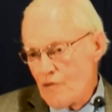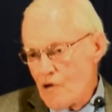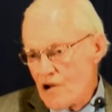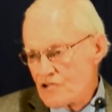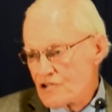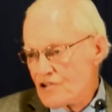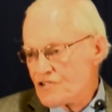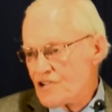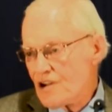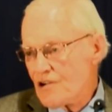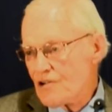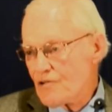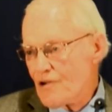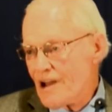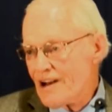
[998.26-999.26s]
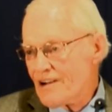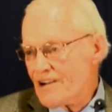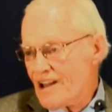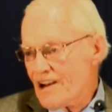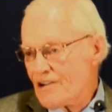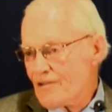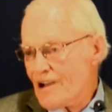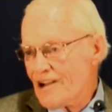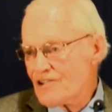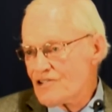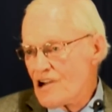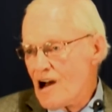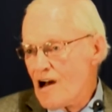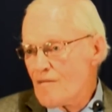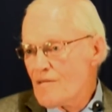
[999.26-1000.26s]
was considered great and did a great
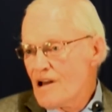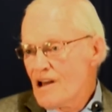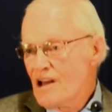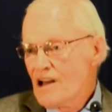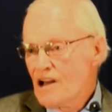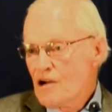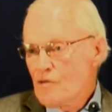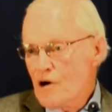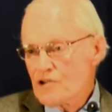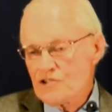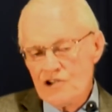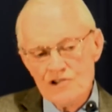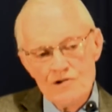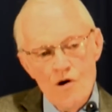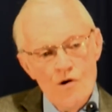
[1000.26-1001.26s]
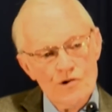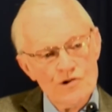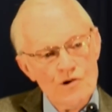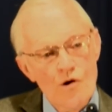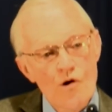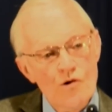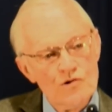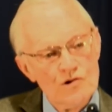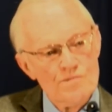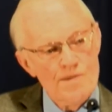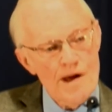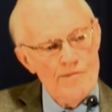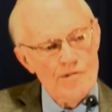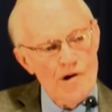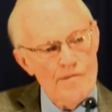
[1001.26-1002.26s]
job, was, as all you older
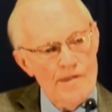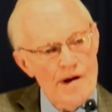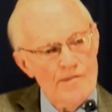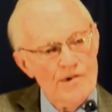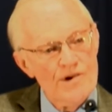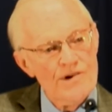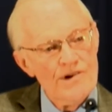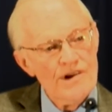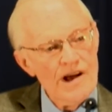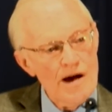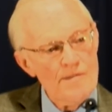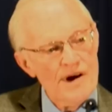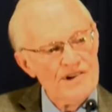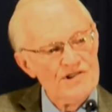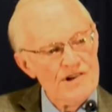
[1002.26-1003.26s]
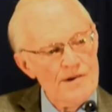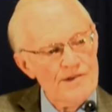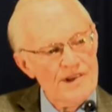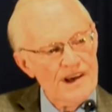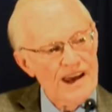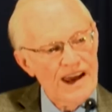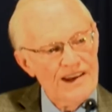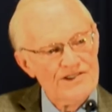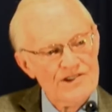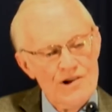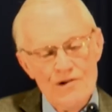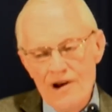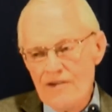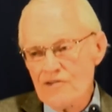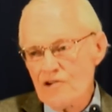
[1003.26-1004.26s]
people remember, I bet some of the kids
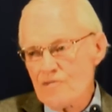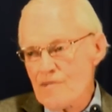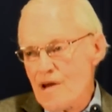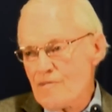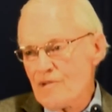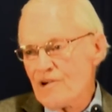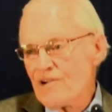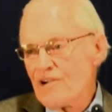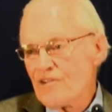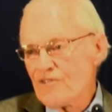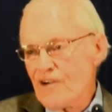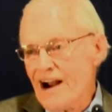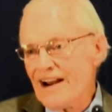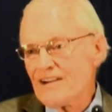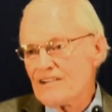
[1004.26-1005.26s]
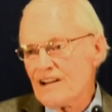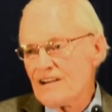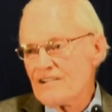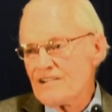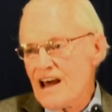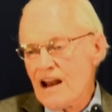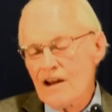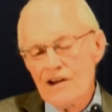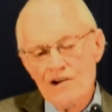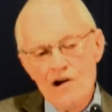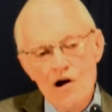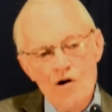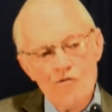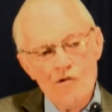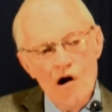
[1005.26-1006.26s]
don't even remember, Franklin
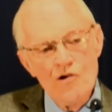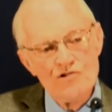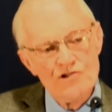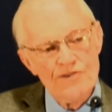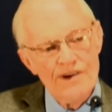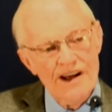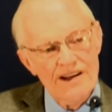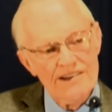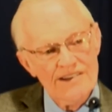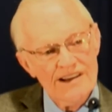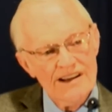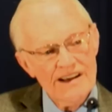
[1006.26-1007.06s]
Delano Roosevelt.